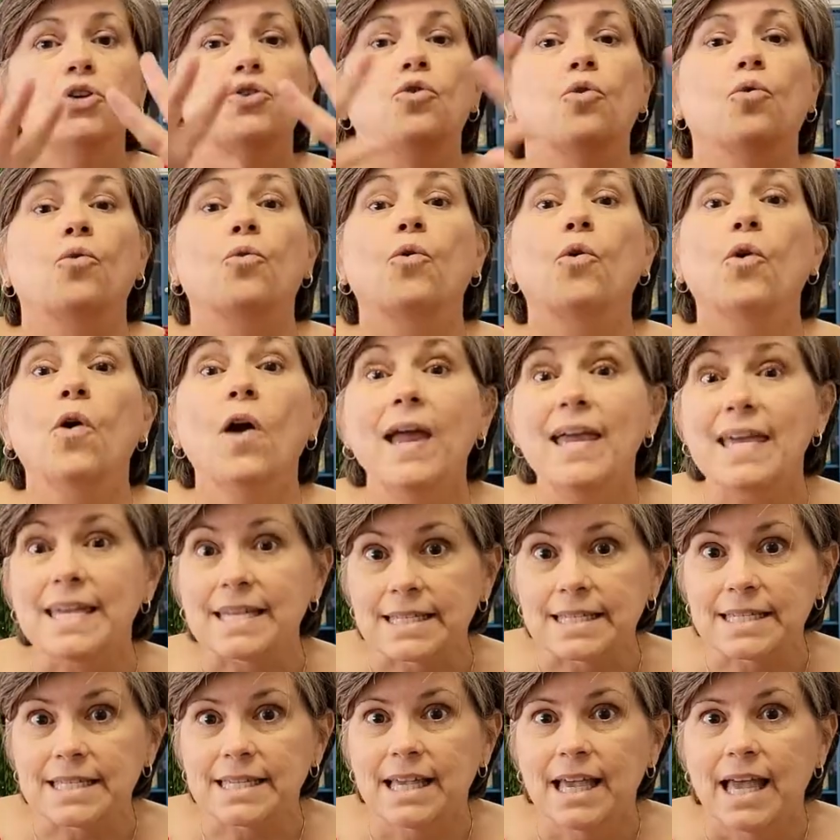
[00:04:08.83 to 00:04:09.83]

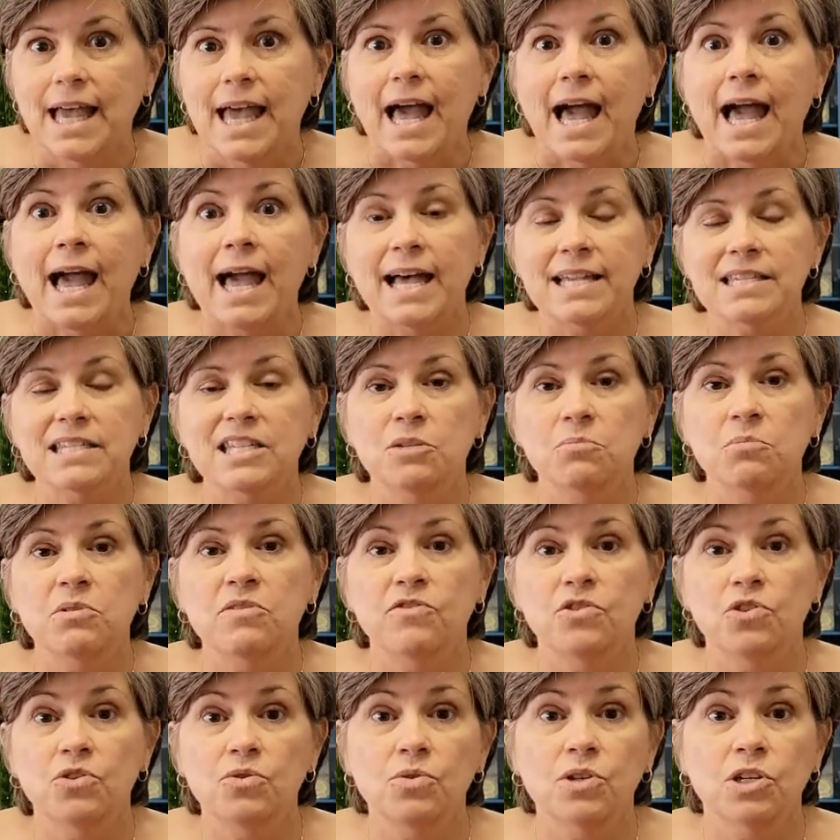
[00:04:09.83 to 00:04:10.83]
Great. Ask them
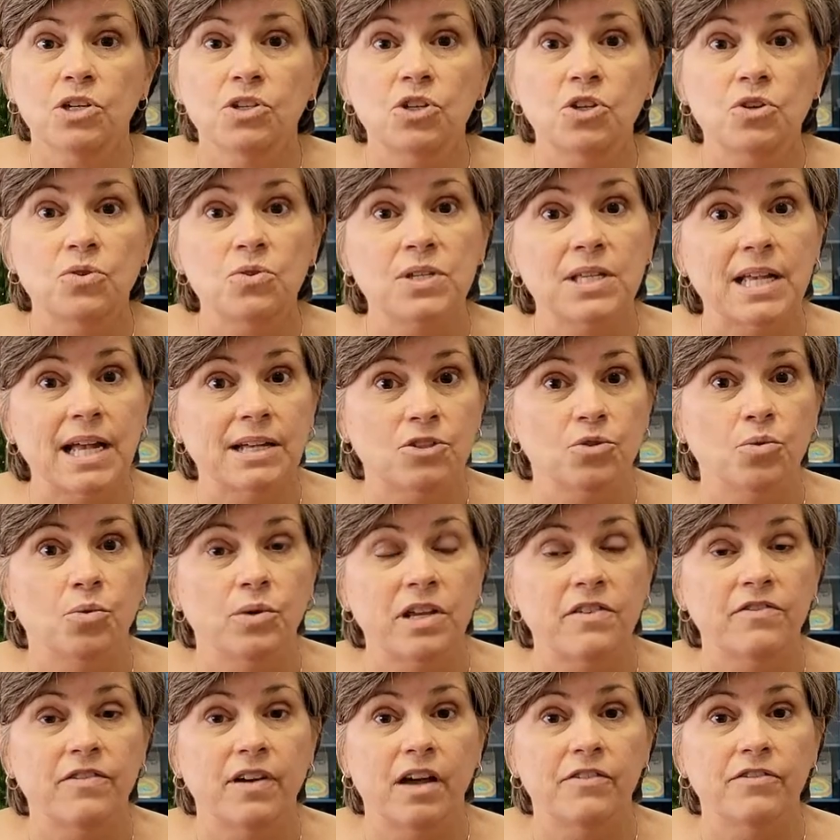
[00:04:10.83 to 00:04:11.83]
if you can use that
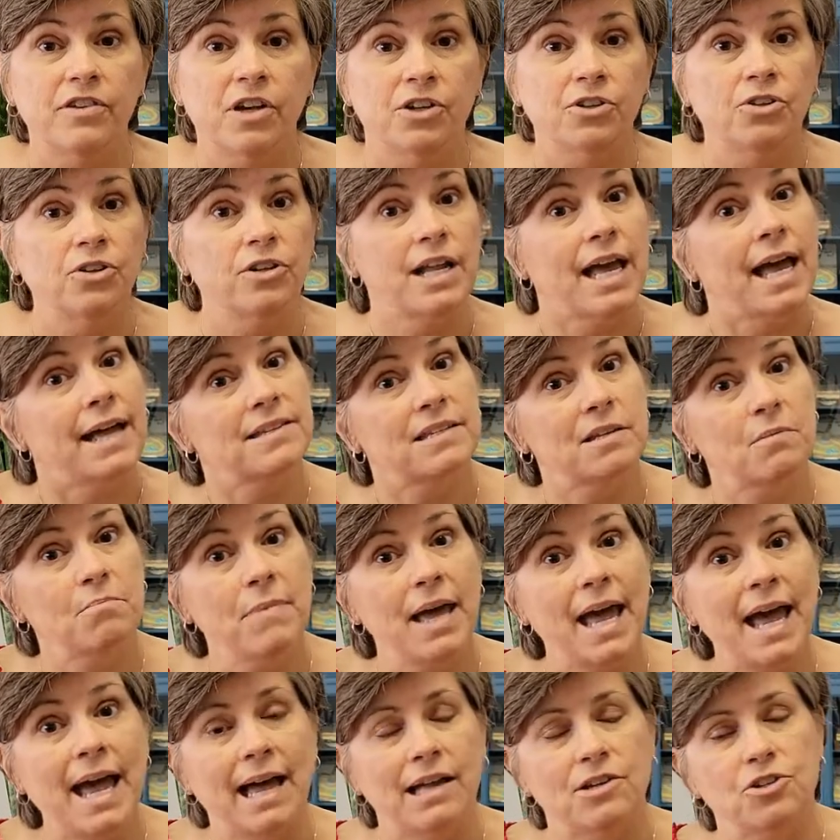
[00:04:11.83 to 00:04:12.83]
$2,500 as a
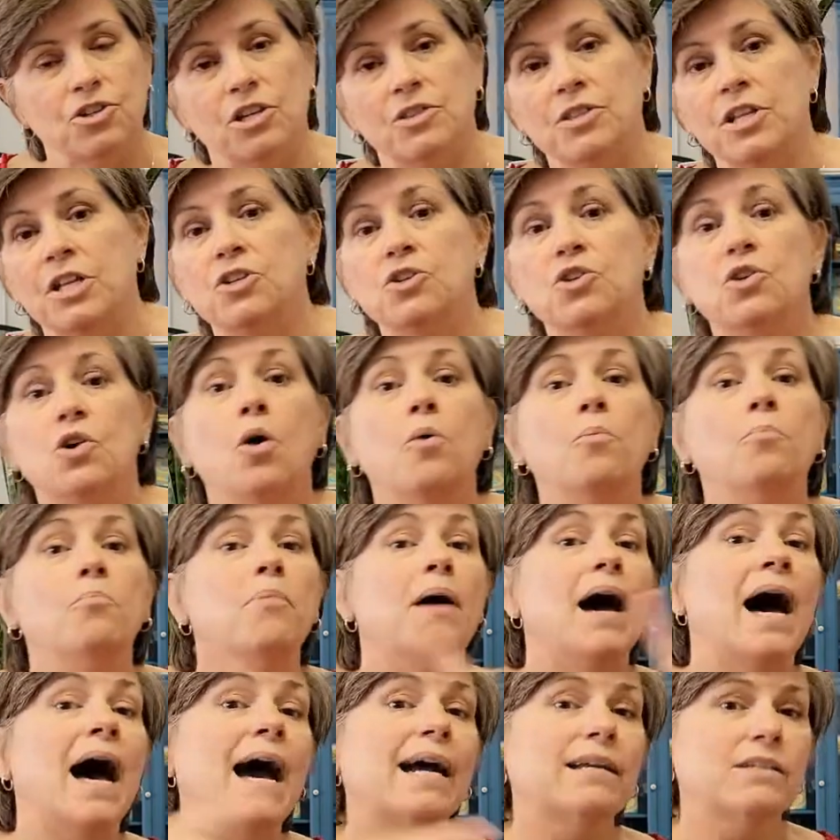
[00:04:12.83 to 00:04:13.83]
match, and then go
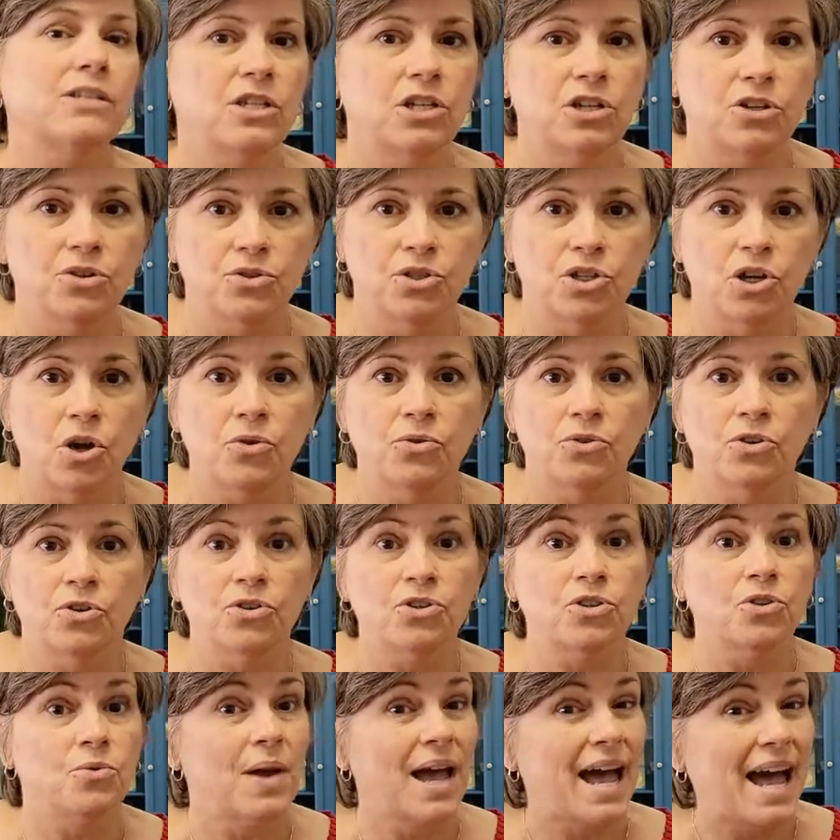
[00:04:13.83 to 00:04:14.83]
back to your
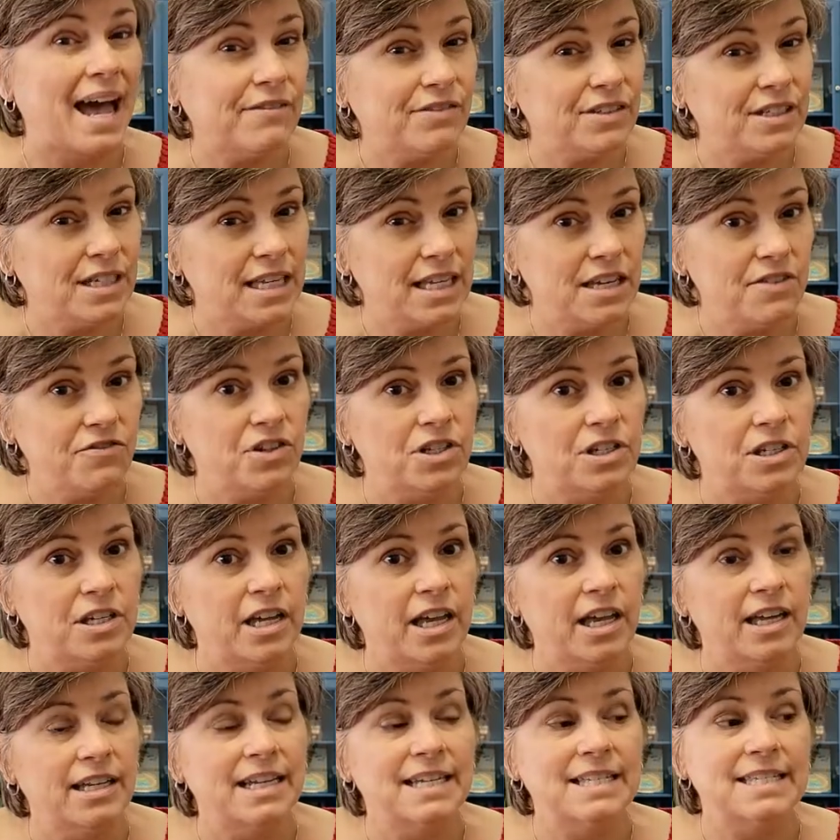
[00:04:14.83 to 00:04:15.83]
donors who haven't given
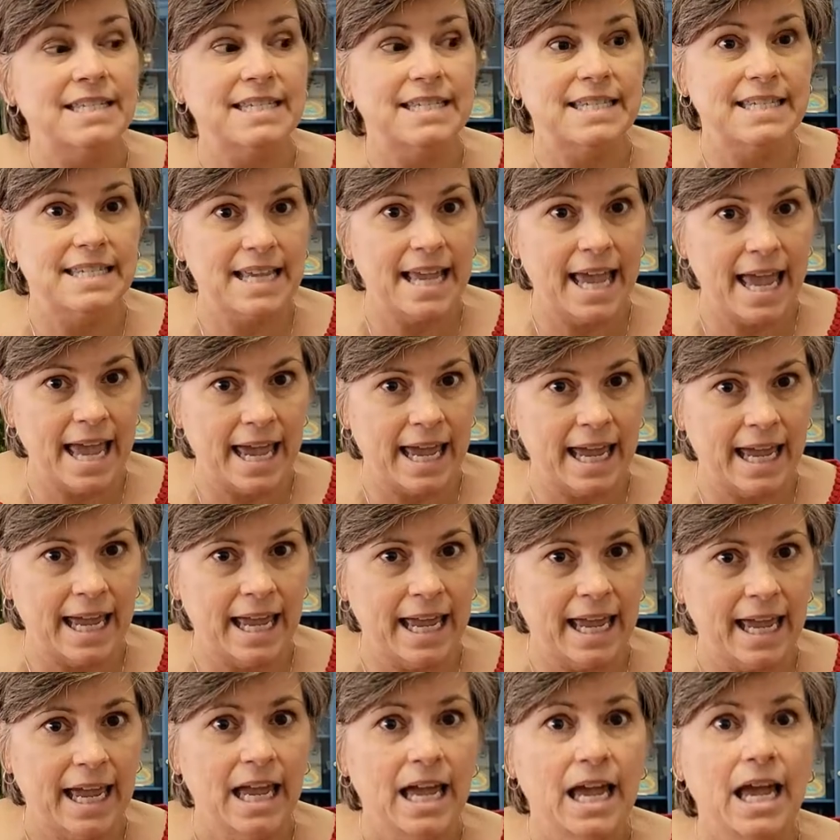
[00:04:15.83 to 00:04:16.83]
yet and
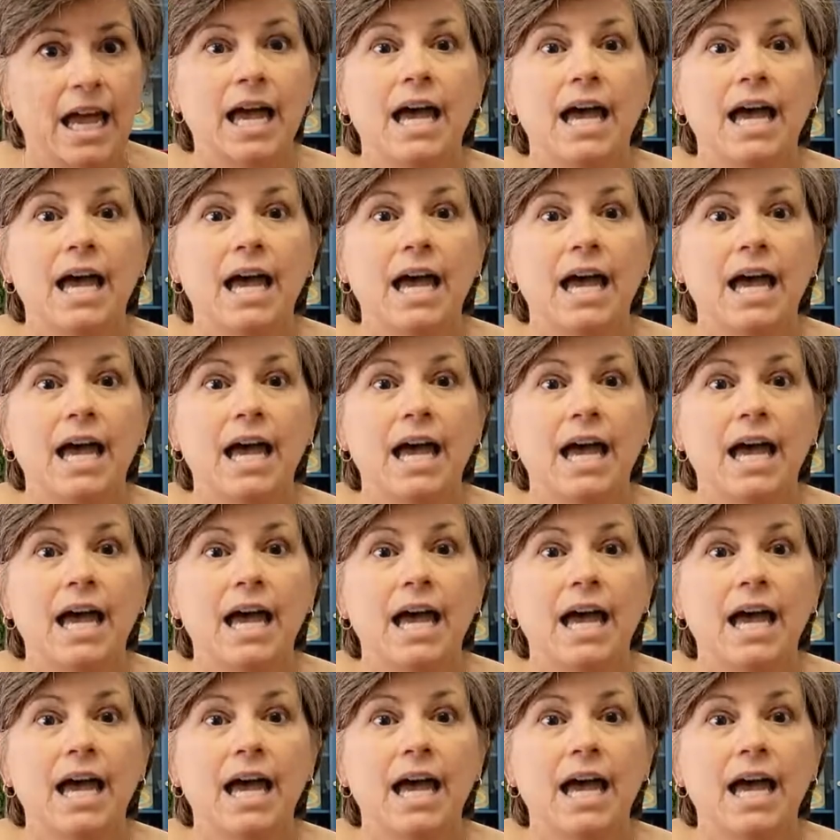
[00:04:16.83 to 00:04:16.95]
say,